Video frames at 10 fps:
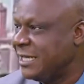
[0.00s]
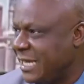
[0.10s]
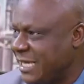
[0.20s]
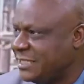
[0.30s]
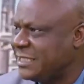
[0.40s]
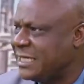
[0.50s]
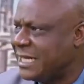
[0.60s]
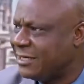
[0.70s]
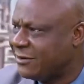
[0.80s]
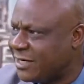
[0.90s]
aging
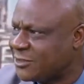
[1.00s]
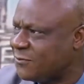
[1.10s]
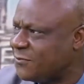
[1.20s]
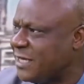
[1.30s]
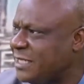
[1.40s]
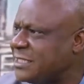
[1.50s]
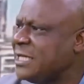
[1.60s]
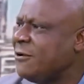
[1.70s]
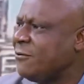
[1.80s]
and the rest of it